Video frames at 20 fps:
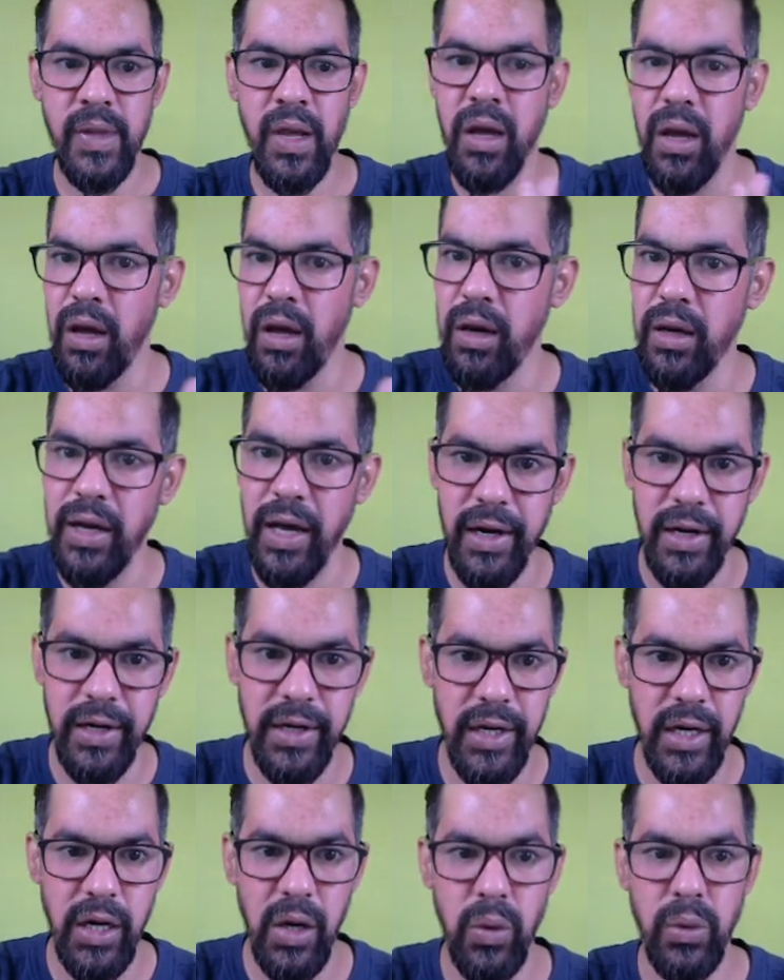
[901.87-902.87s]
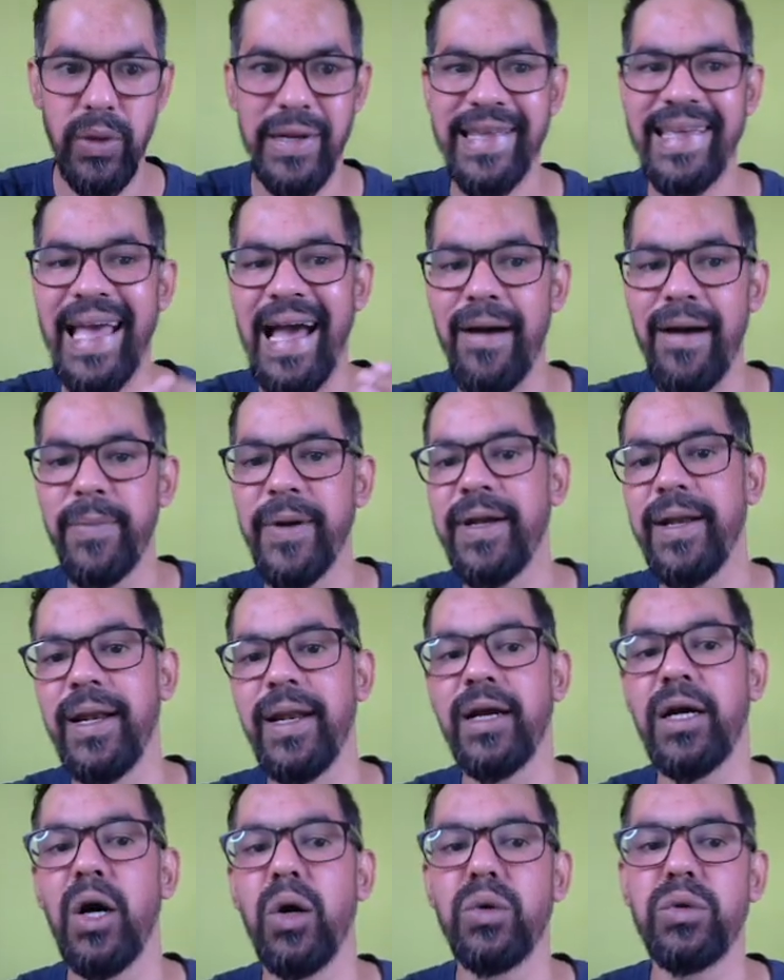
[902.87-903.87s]
current account. Capital
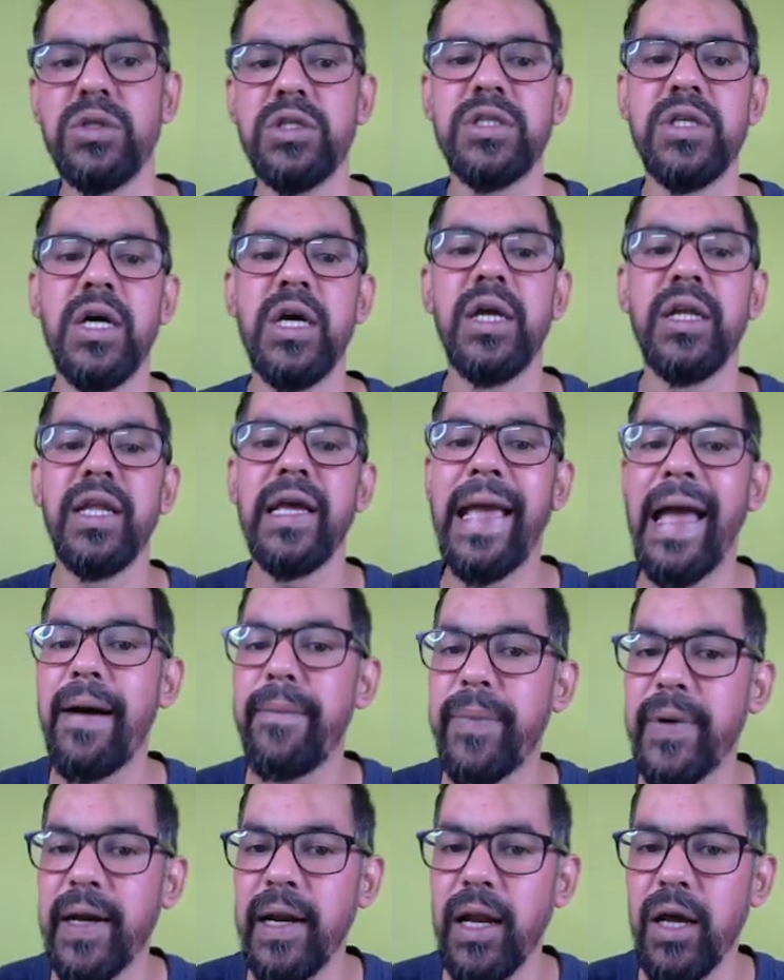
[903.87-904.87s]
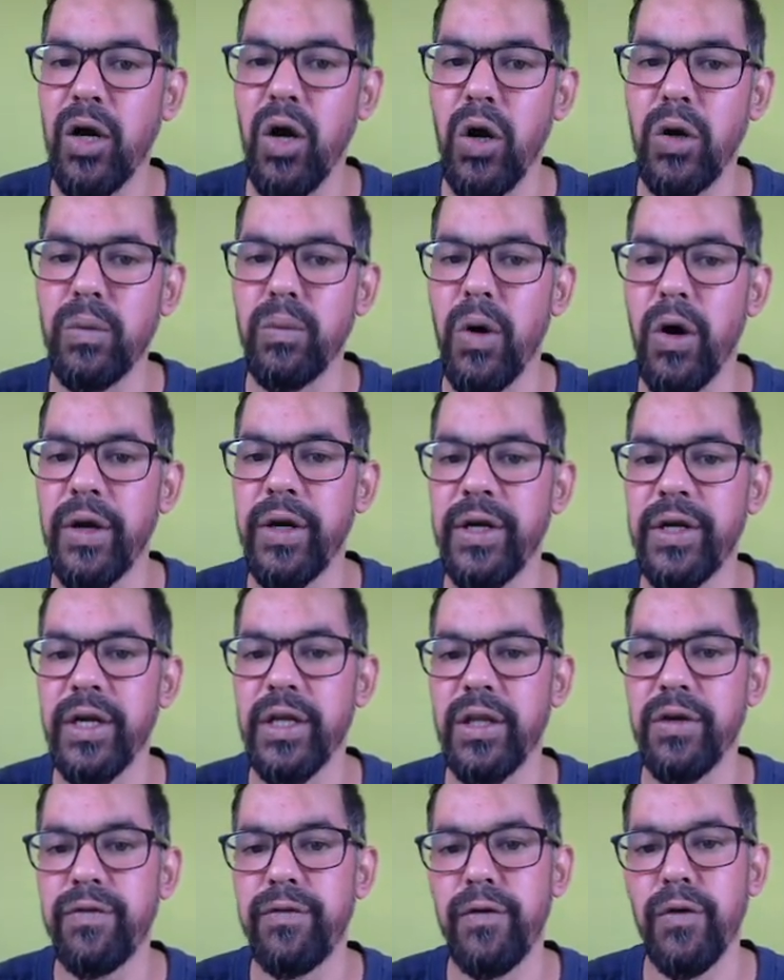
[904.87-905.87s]
accounts, the capital account monitor
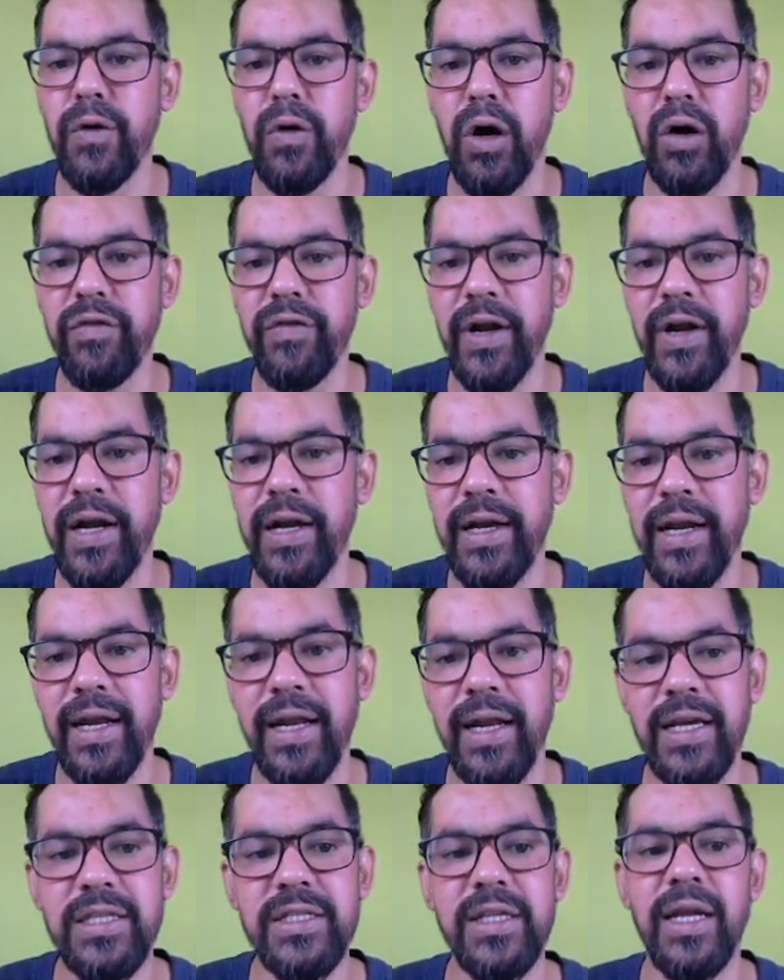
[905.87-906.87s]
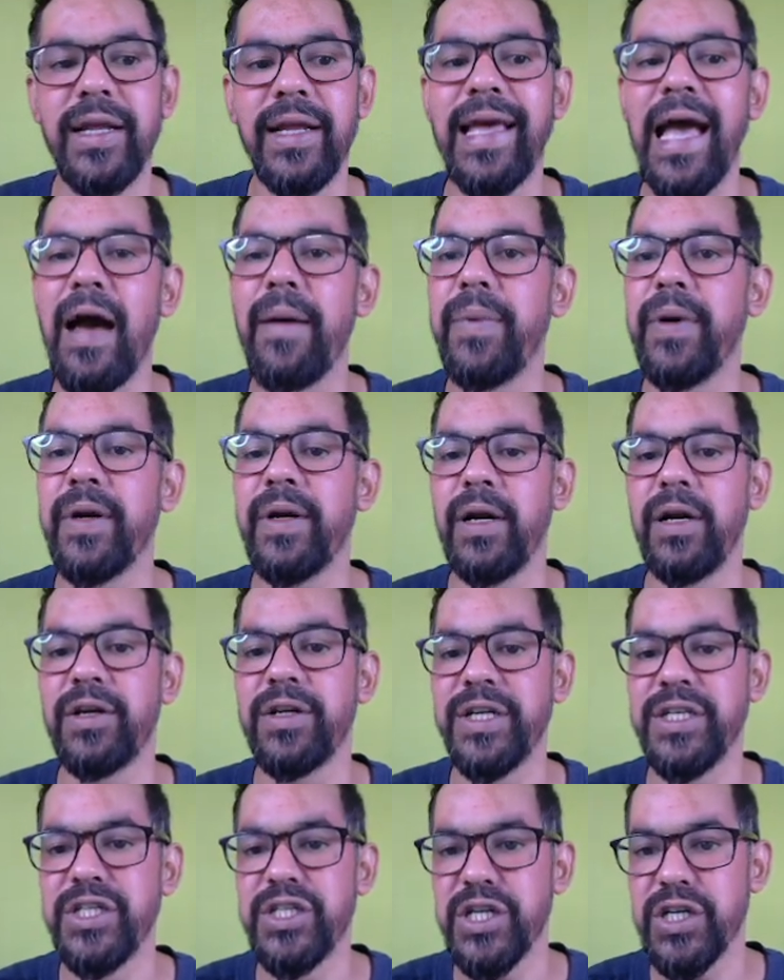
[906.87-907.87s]
the flow of international capital
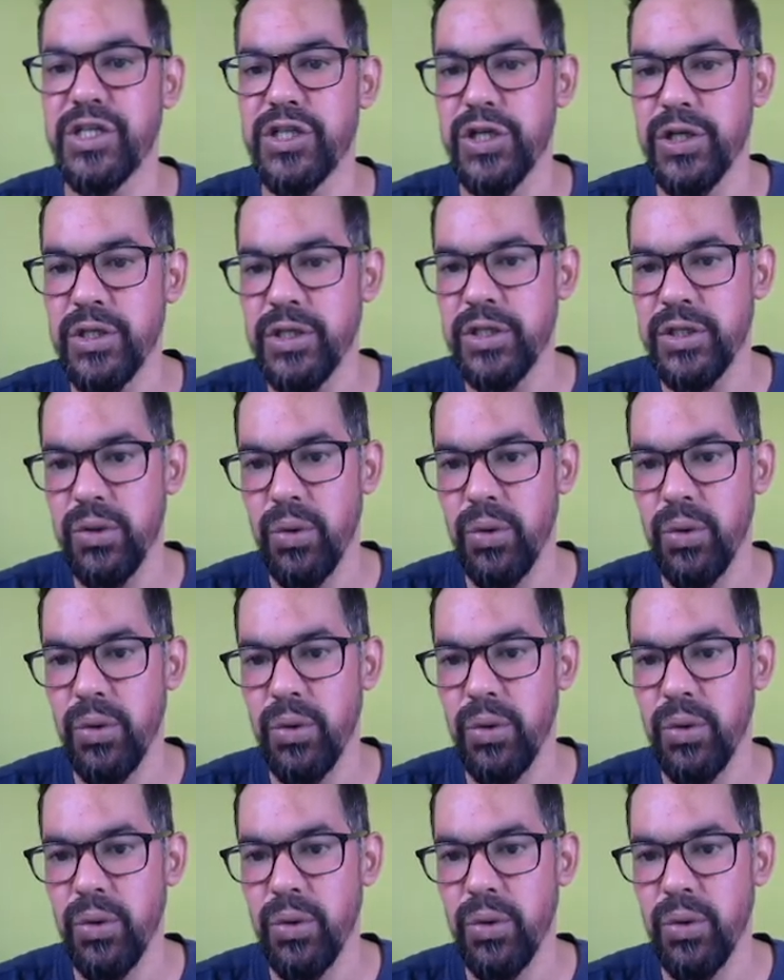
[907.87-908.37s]
transactions.